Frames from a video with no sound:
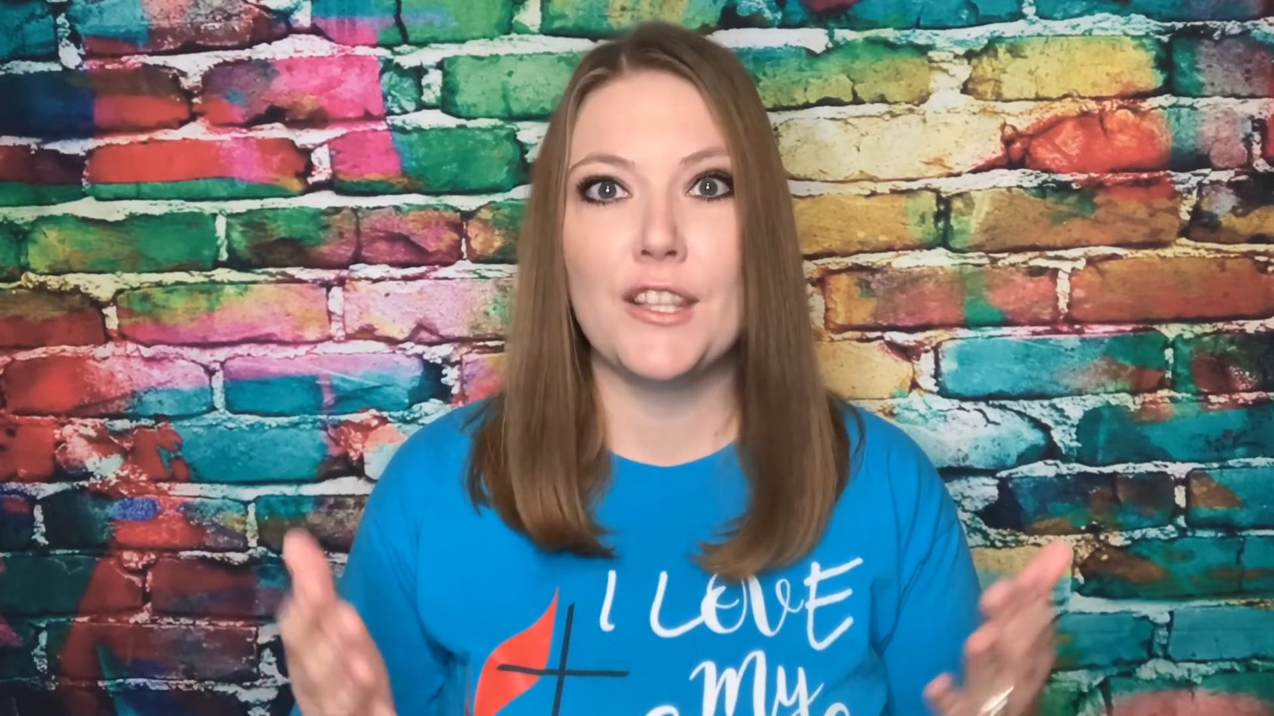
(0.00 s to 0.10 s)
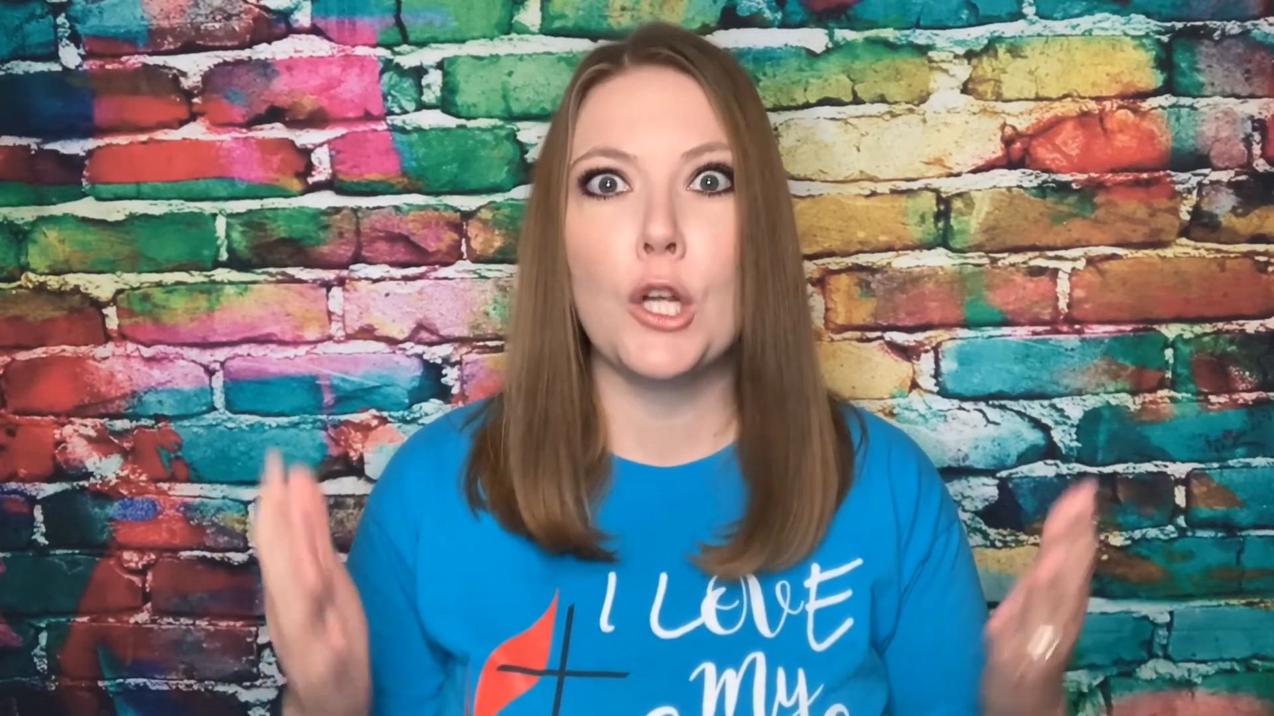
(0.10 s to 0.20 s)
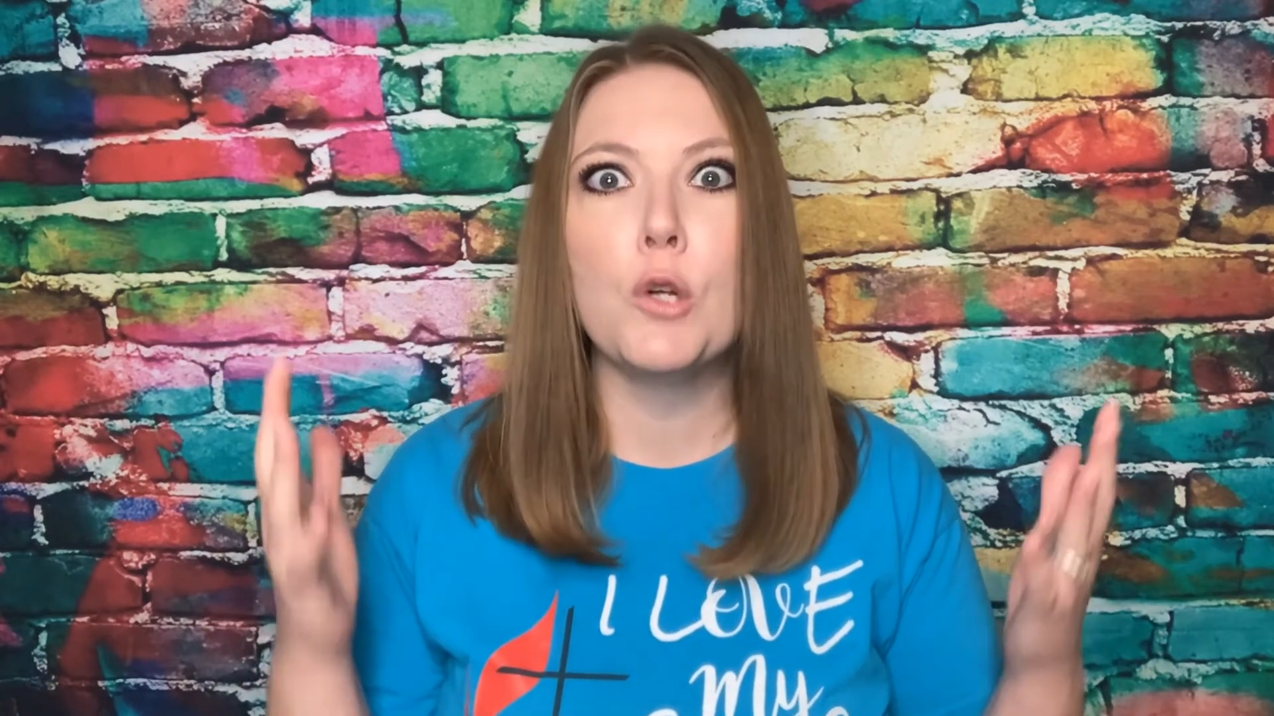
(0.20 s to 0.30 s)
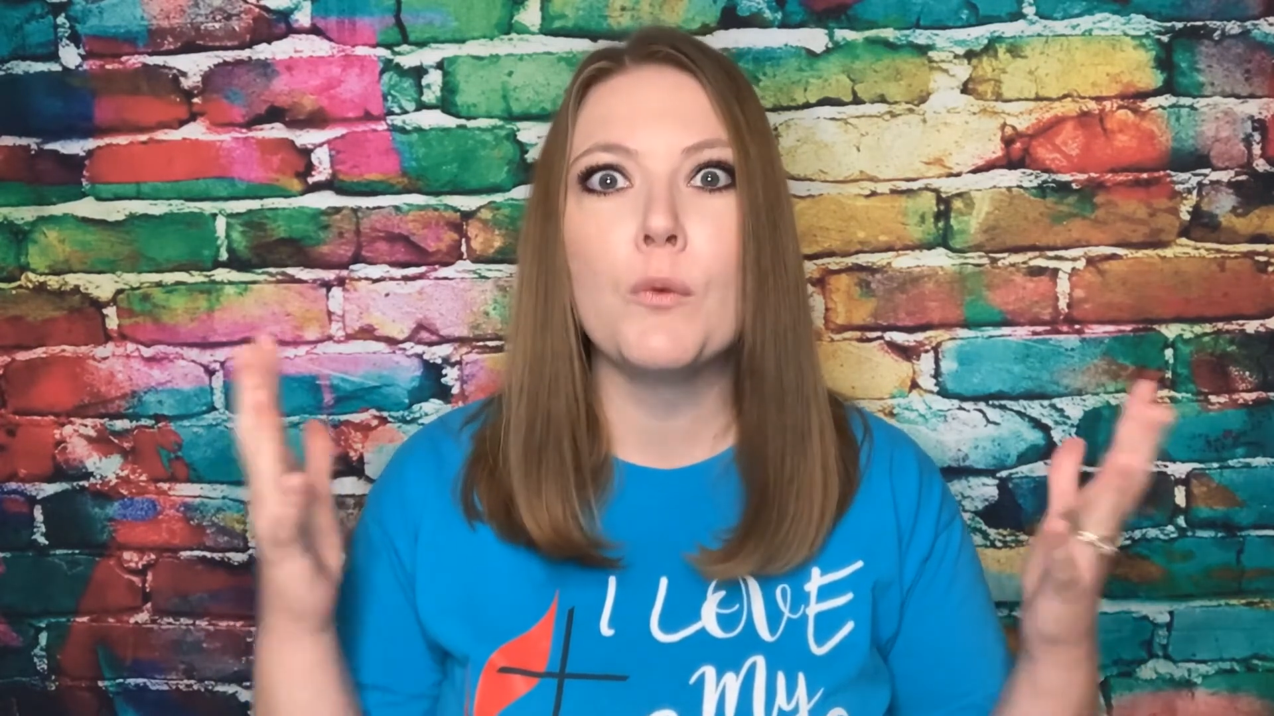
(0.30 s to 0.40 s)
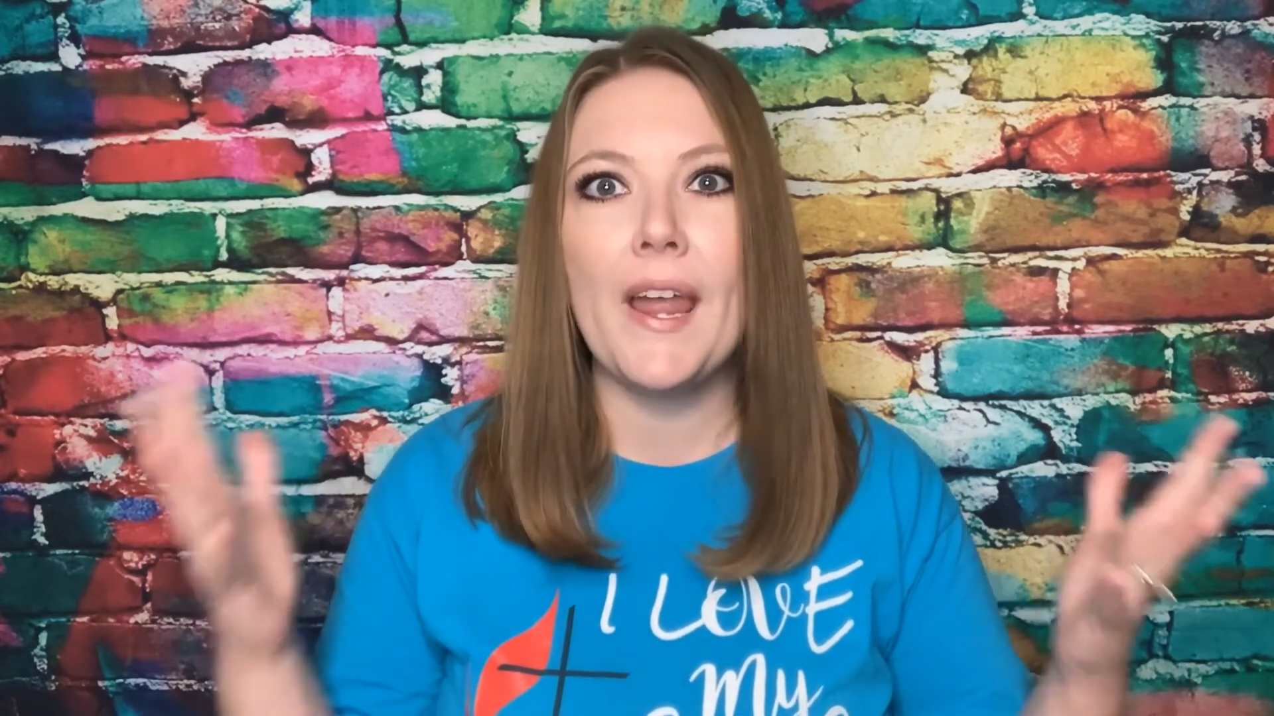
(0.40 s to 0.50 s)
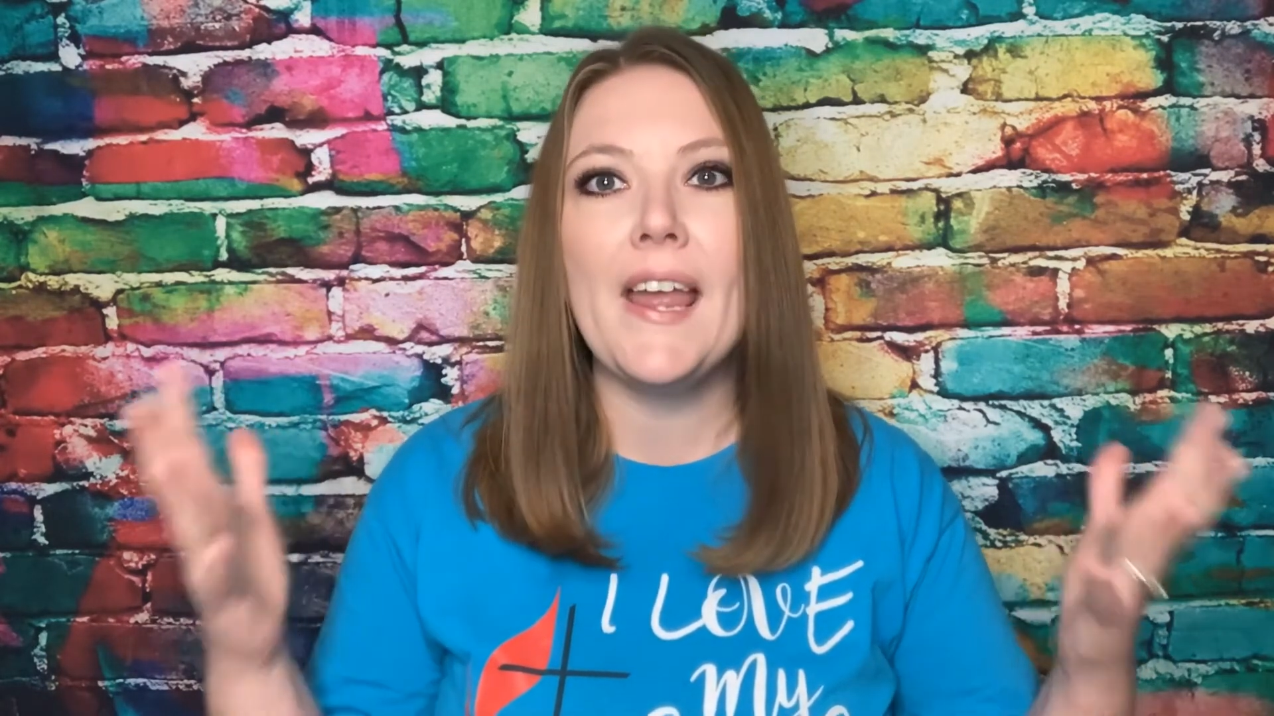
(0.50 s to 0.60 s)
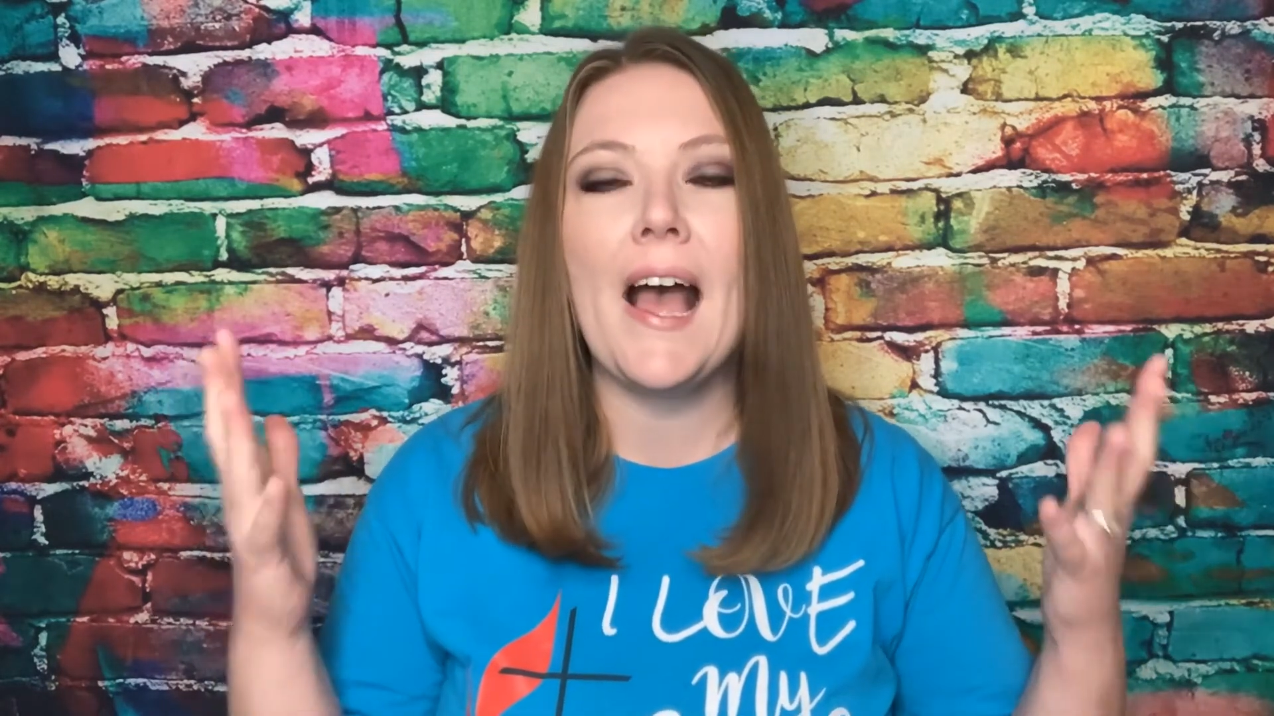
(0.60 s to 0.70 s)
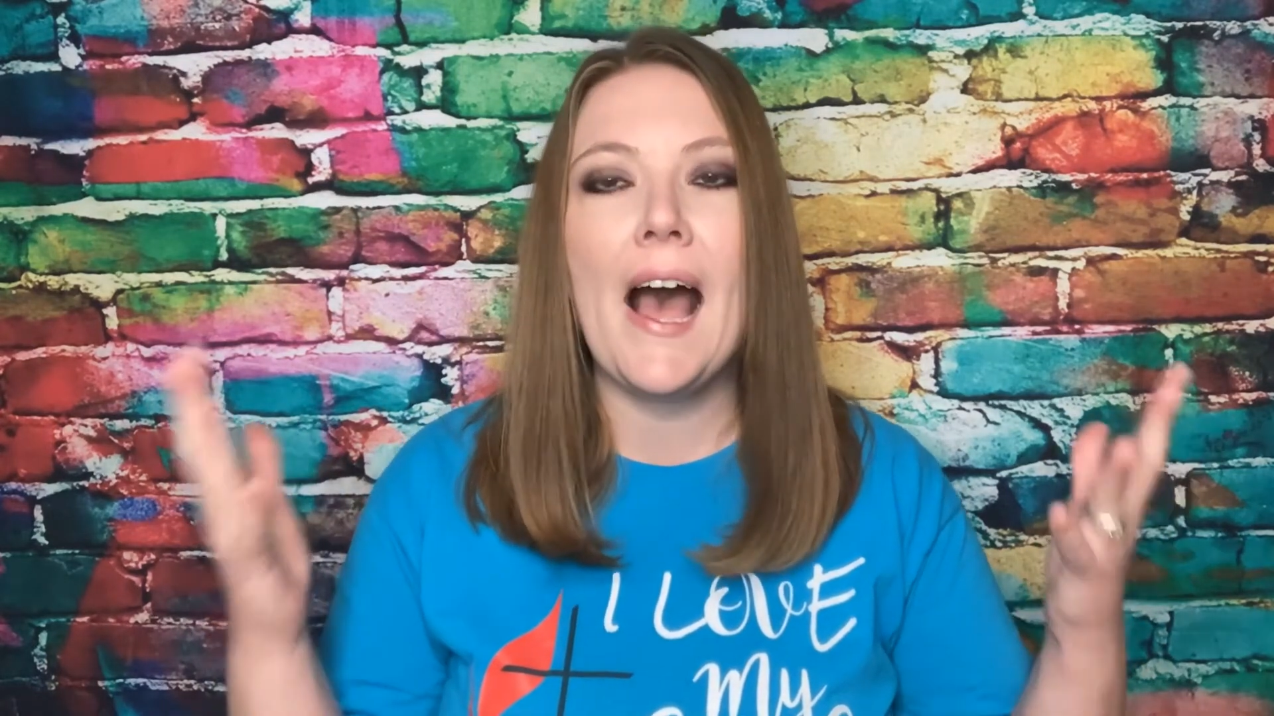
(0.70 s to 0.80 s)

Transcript: the great